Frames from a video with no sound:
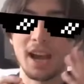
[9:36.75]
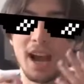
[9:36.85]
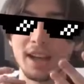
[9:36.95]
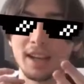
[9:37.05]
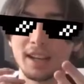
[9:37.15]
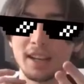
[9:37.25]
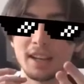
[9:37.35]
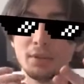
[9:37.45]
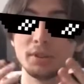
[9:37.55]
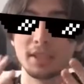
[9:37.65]
and then it
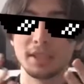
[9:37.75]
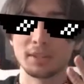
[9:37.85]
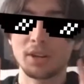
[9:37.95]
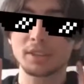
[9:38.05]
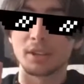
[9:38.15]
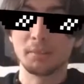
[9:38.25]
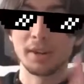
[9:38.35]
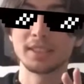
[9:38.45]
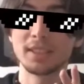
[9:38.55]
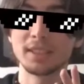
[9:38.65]
uses it as a mask, so
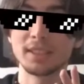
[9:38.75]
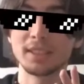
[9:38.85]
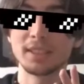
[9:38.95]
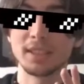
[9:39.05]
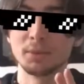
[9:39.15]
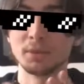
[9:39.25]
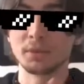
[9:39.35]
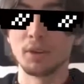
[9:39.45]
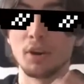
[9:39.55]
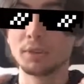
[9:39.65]
it turns it invisible,
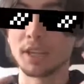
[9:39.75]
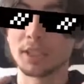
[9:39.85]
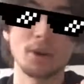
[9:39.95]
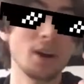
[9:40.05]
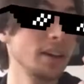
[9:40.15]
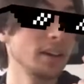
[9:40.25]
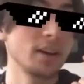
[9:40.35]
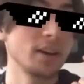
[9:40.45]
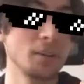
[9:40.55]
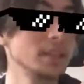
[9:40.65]
so objects behind it
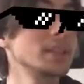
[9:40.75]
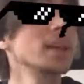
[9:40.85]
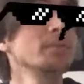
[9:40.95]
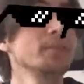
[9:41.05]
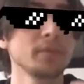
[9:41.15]
can't be seen.